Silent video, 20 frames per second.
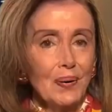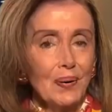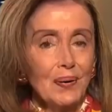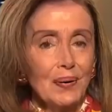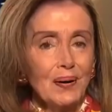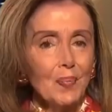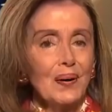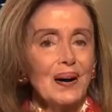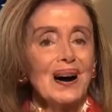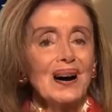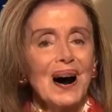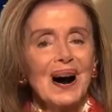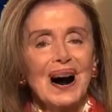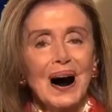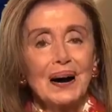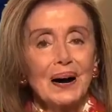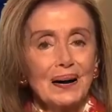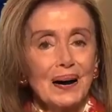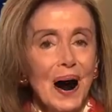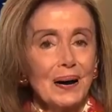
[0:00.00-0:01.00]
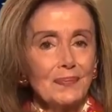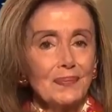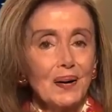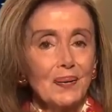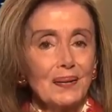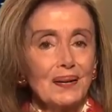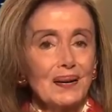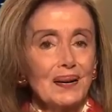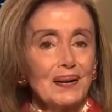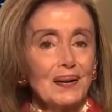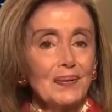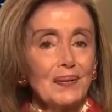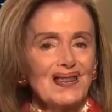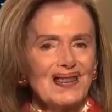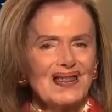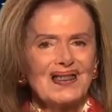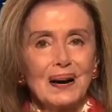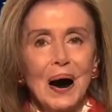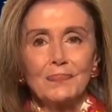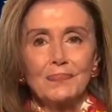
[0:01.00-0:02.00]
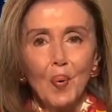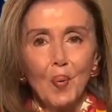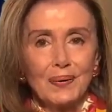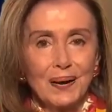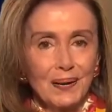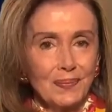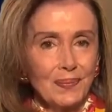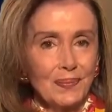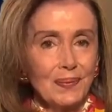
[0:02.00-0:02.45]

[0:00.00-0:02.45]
He rented a helicopter and then used a submarine